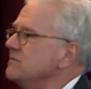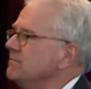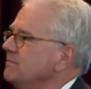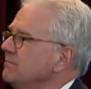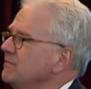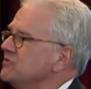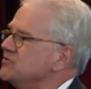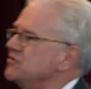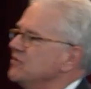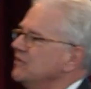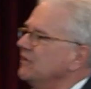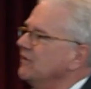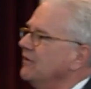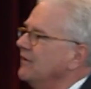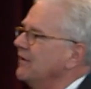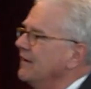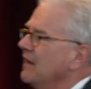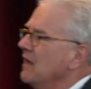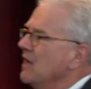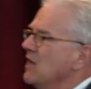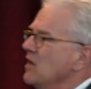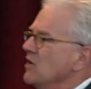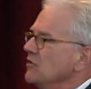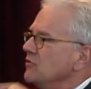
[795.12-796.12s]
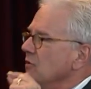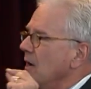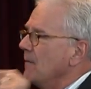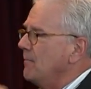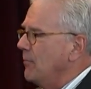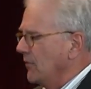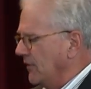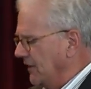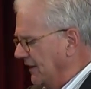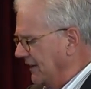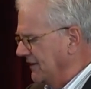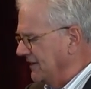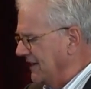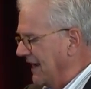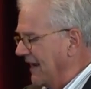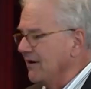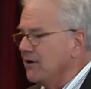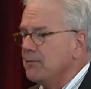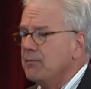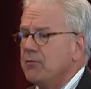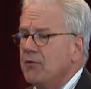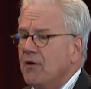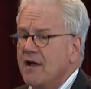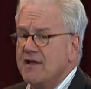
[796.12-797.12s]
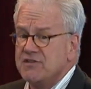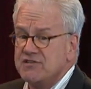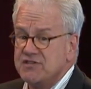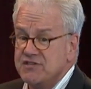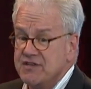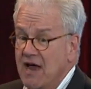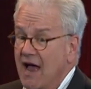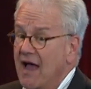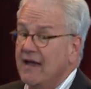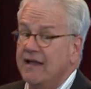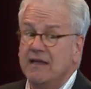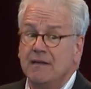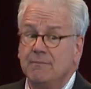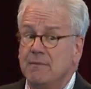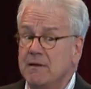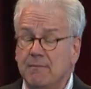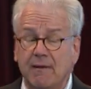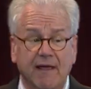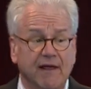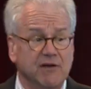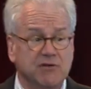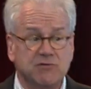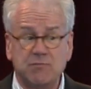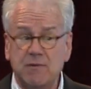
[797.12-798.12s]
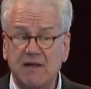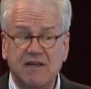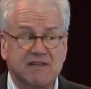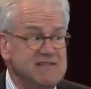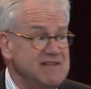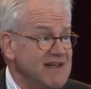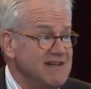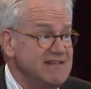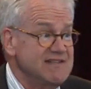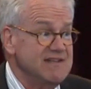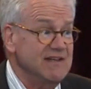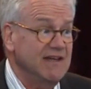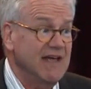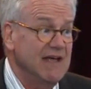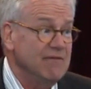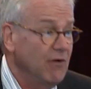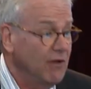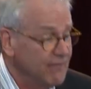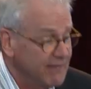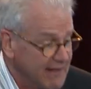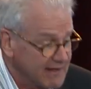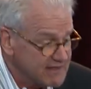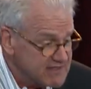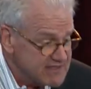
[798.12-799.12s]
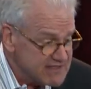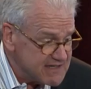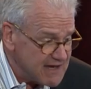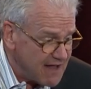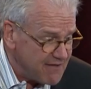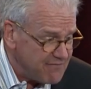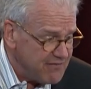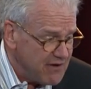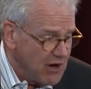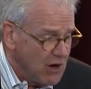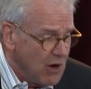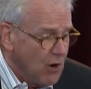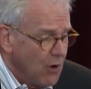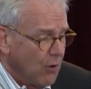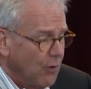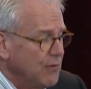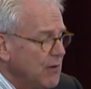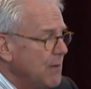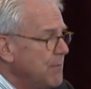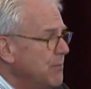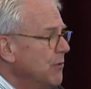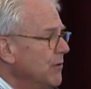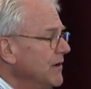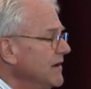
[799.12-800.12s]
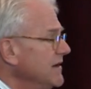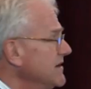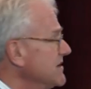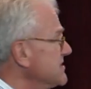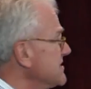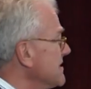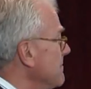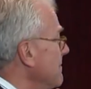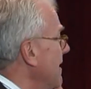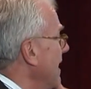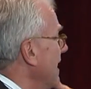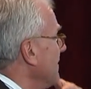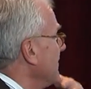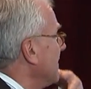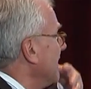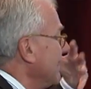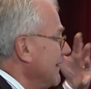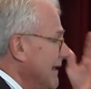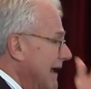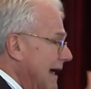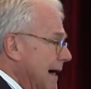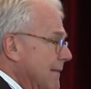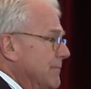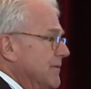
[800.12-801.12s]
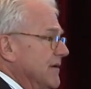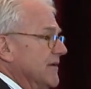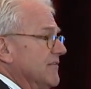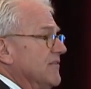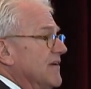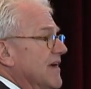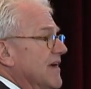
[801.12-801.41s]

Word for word: and machine learning? Do I put it into enterprise document management because I still have all that stuff? Or do I put it into some kind of collaborative